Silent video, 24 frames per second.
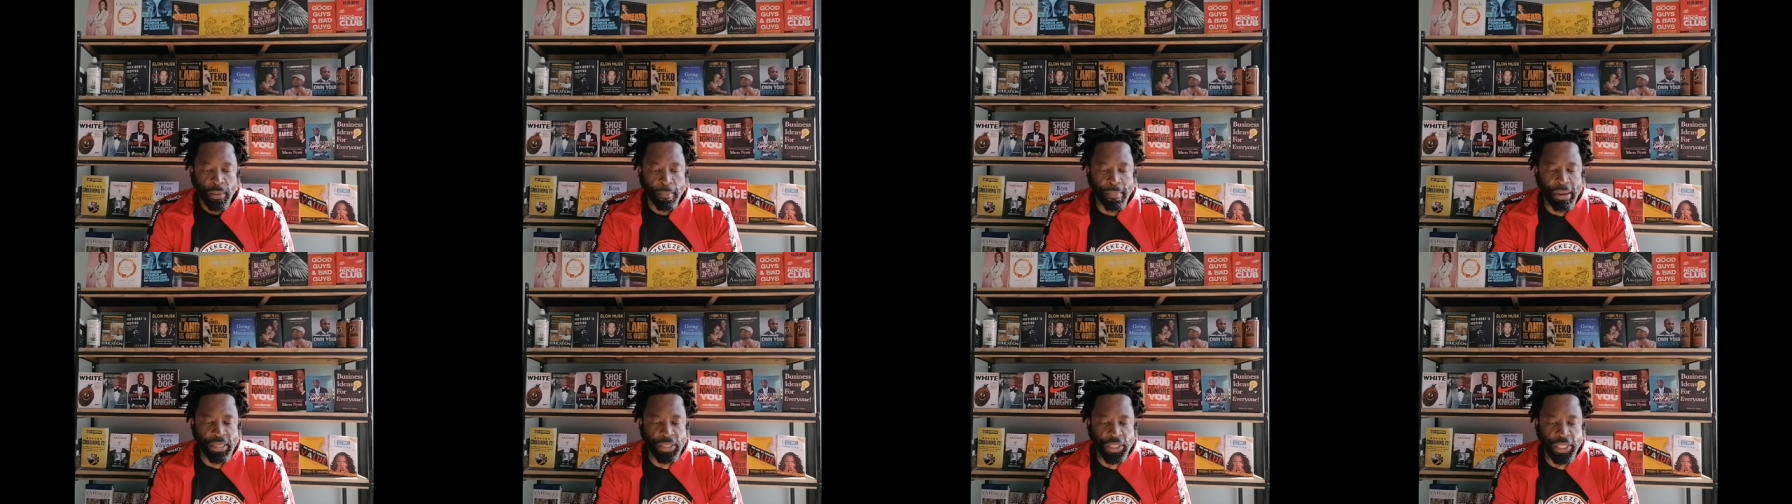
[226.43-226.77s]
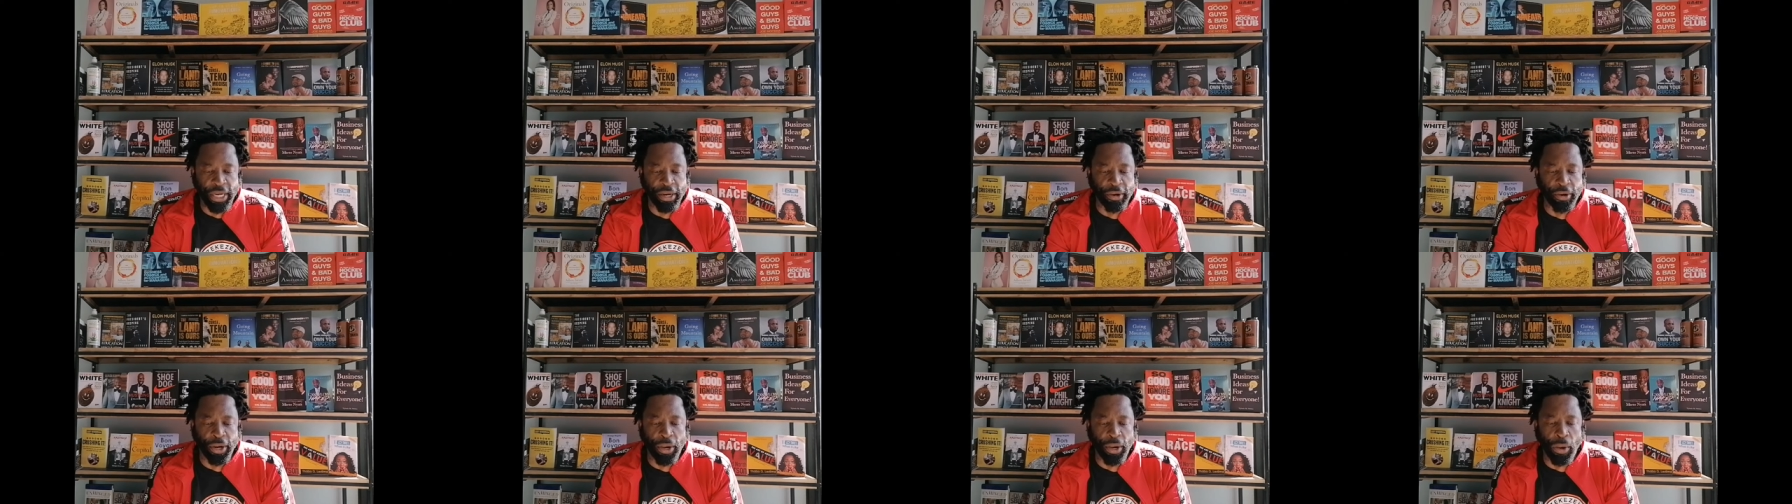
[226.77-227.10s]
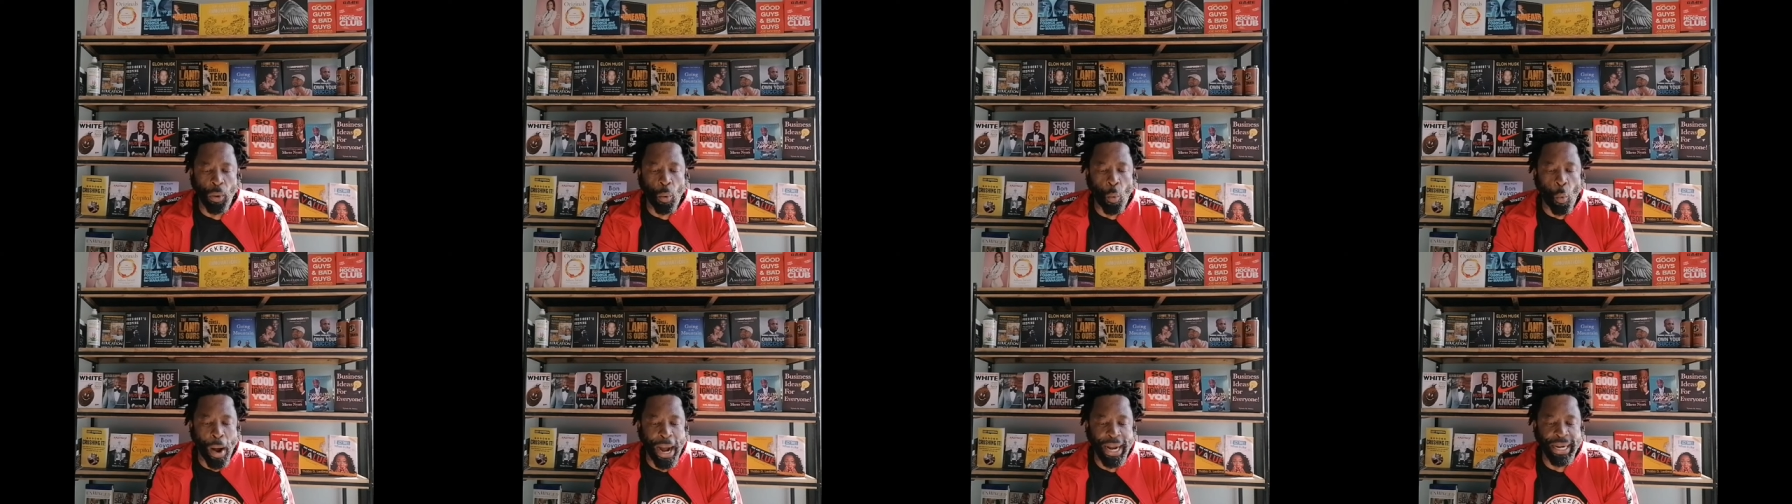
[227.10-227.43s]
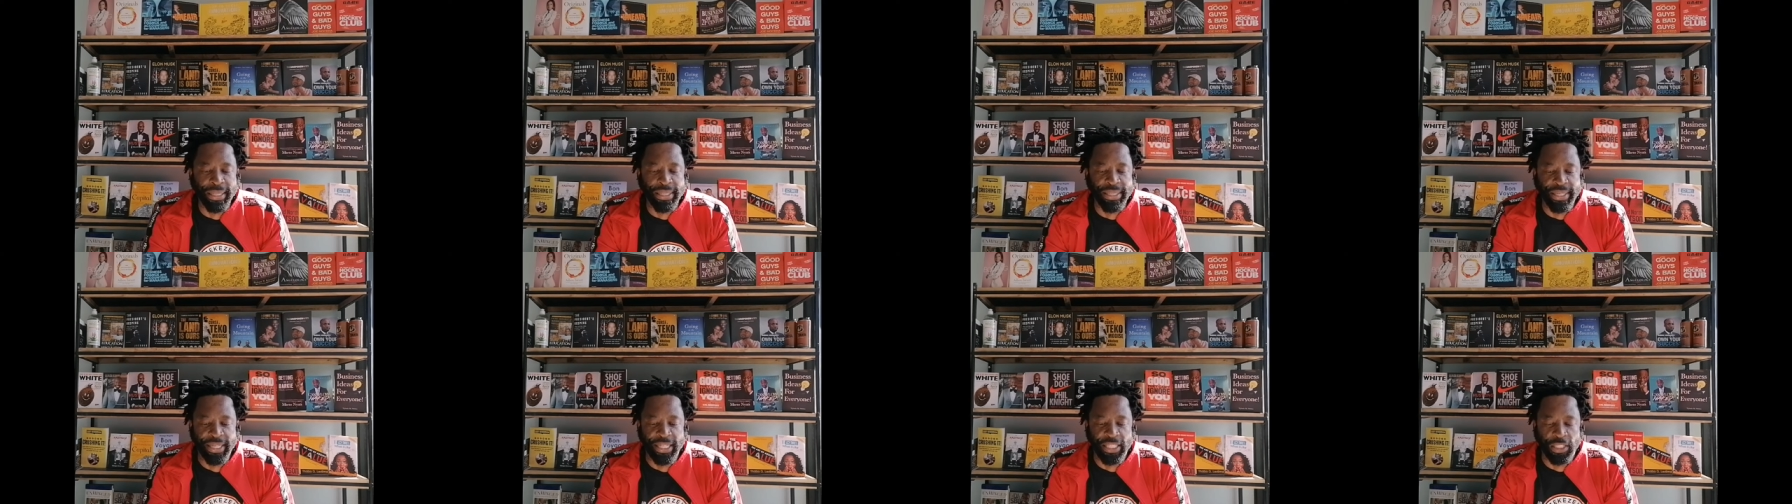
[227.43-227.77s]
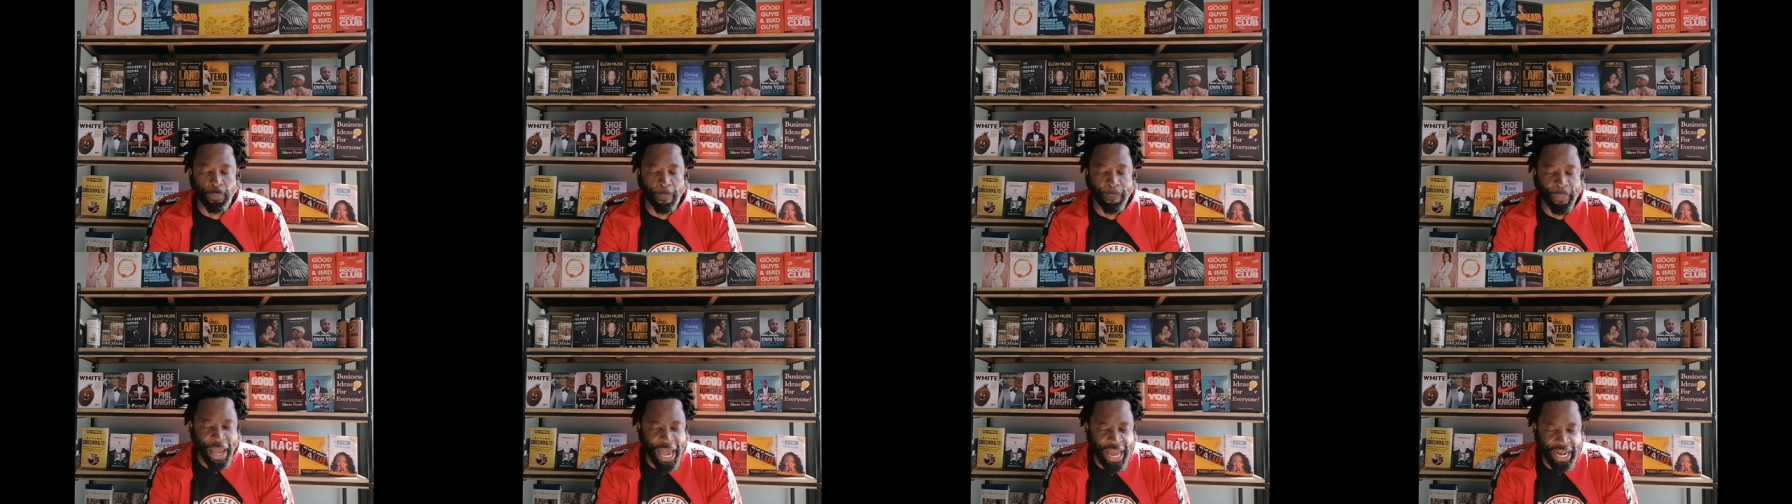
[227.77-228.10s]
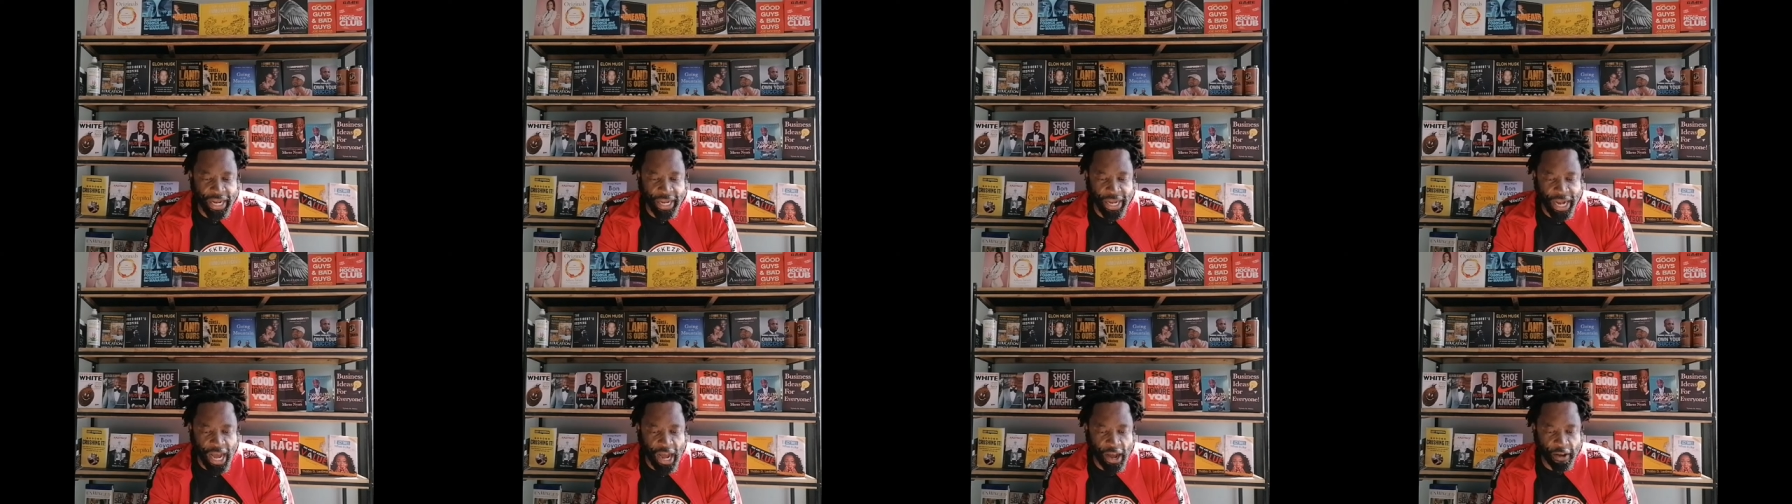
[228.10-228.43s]
Material want is bad
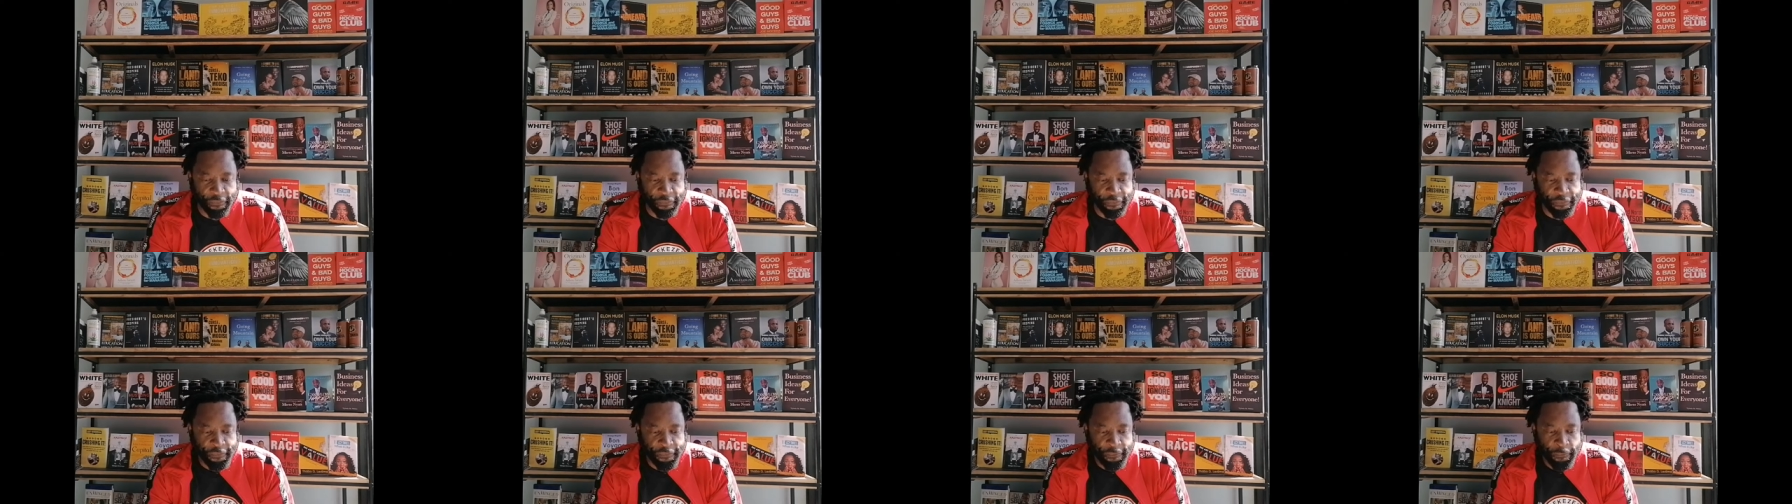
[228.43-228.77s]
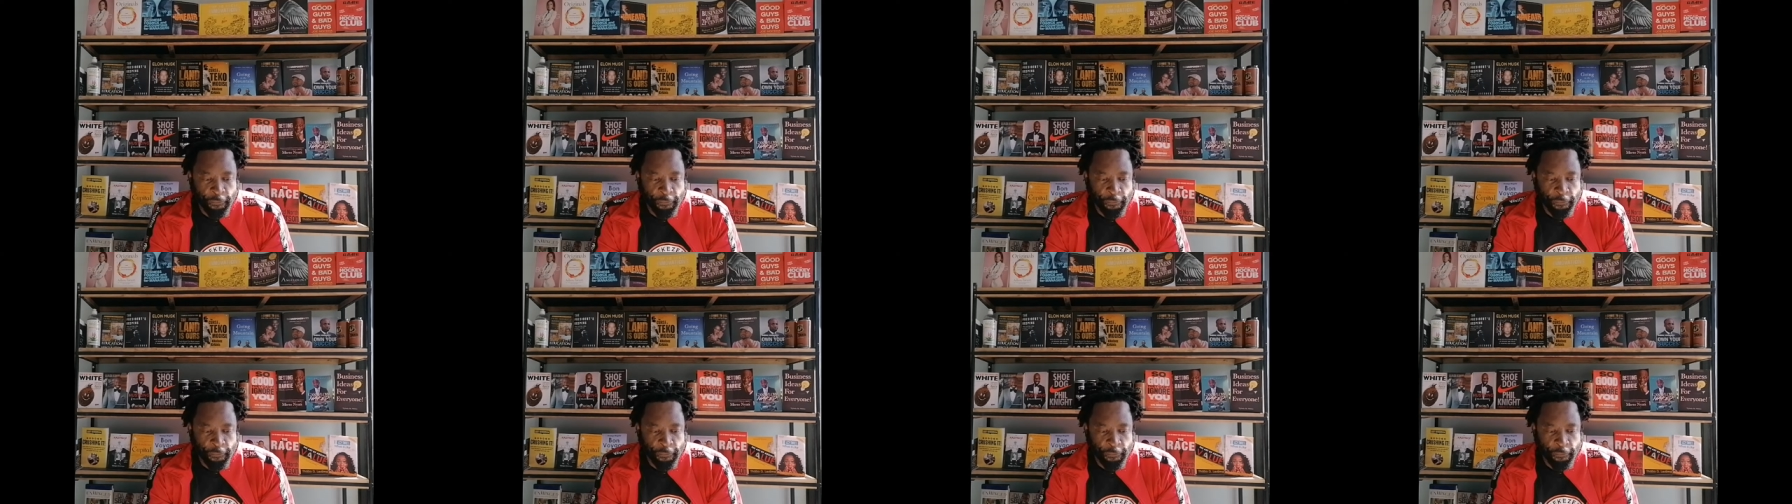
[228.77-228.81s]
enough,